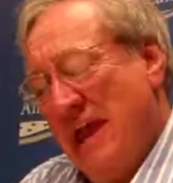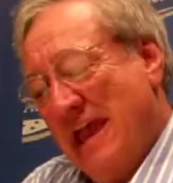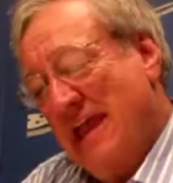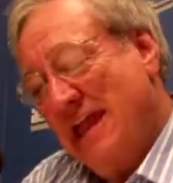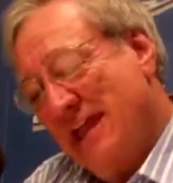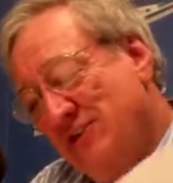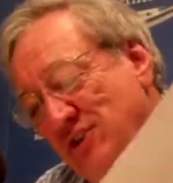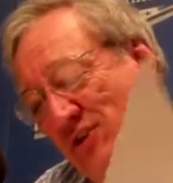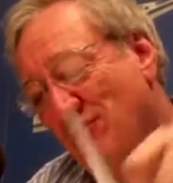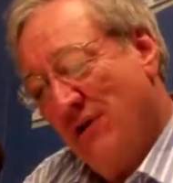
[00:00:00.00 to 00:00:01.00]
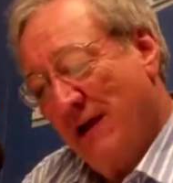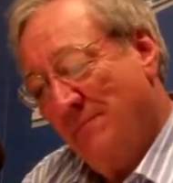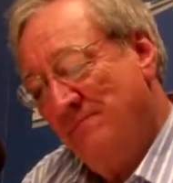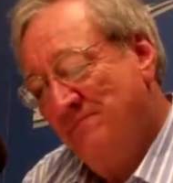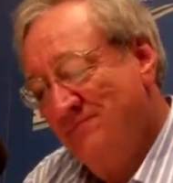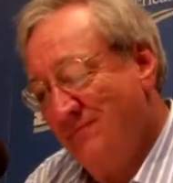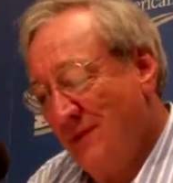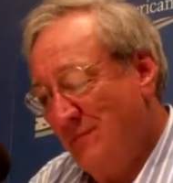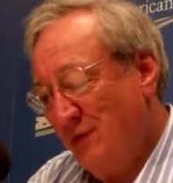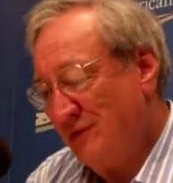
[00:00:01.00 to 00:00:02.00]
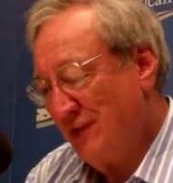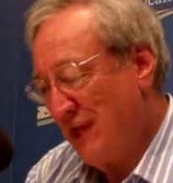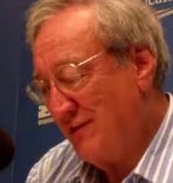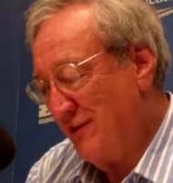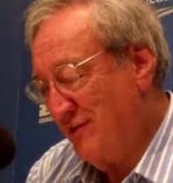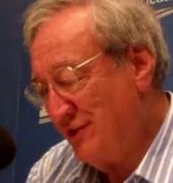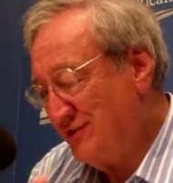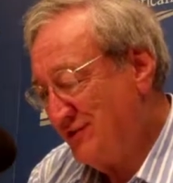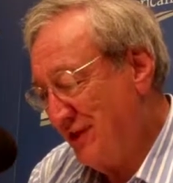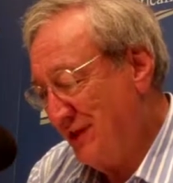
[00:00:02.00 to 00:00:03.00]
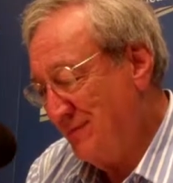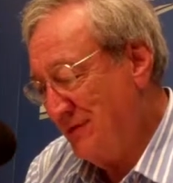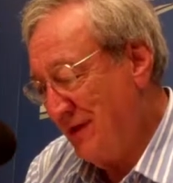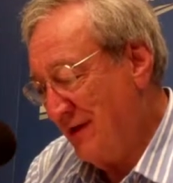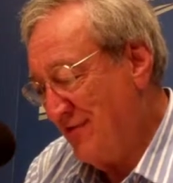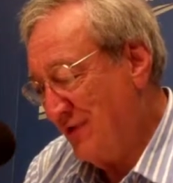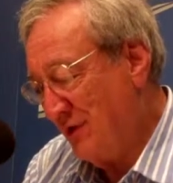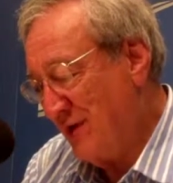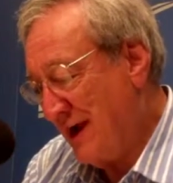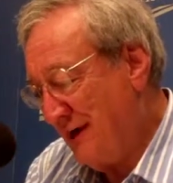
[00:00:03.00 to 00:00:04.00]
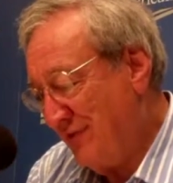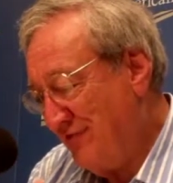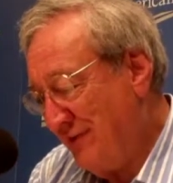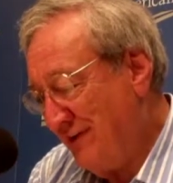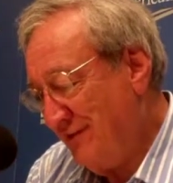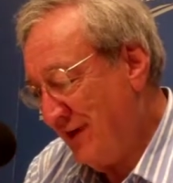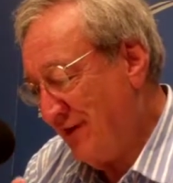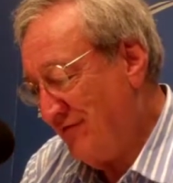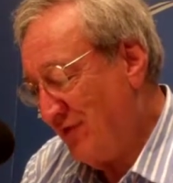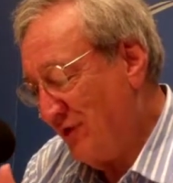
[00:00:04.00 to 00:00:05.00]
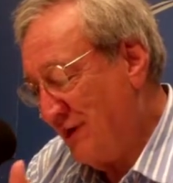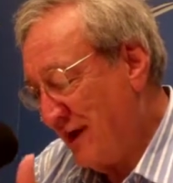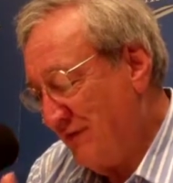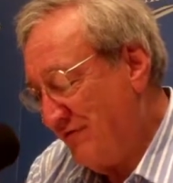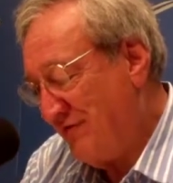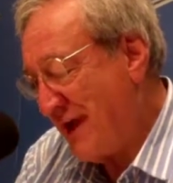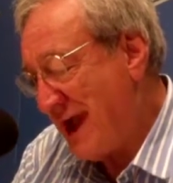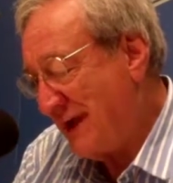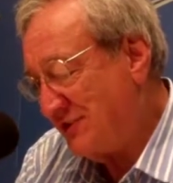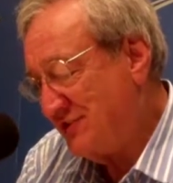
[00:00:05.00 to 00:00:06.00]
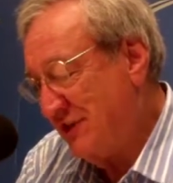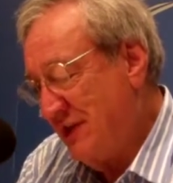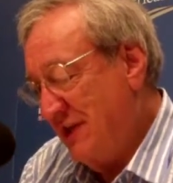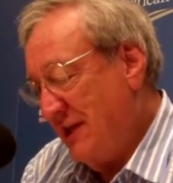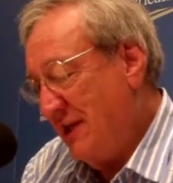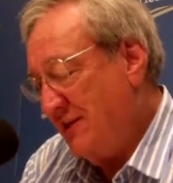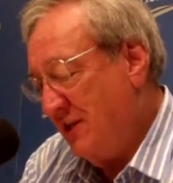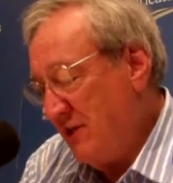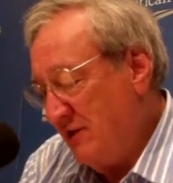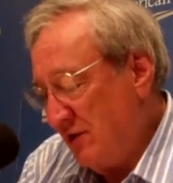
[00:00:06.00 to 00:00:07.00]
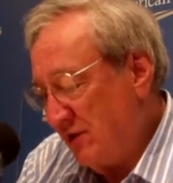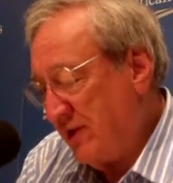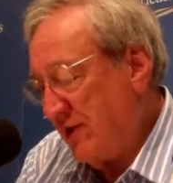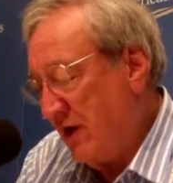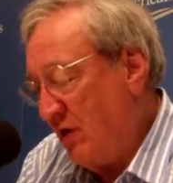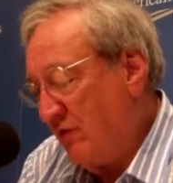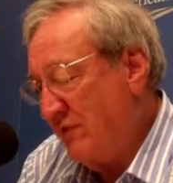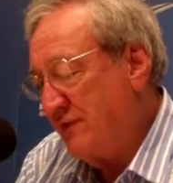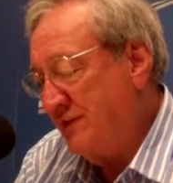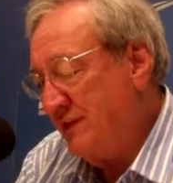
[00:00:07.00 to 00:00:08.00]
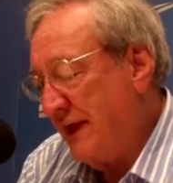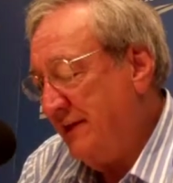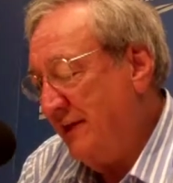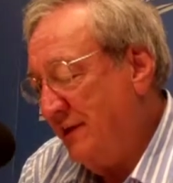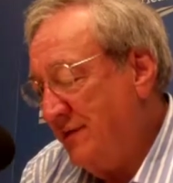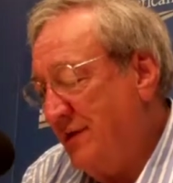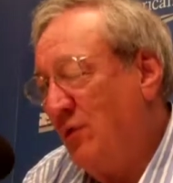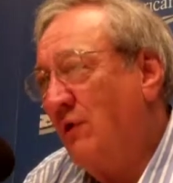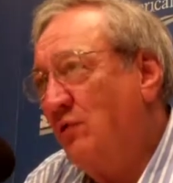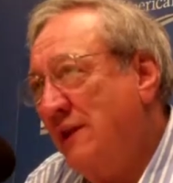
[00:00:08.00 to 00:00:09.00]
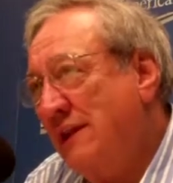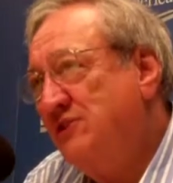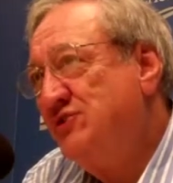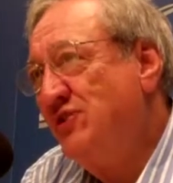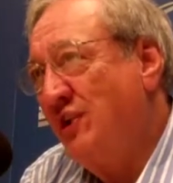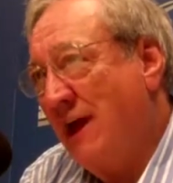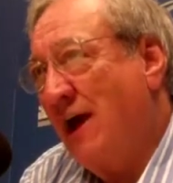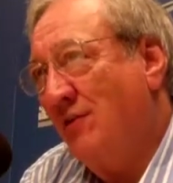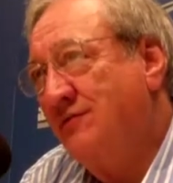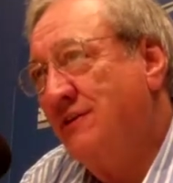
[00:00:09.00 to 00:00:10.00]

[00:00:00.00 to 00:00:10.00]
As you put together this Fortnight of Facts, and looking over the data, what really stood out?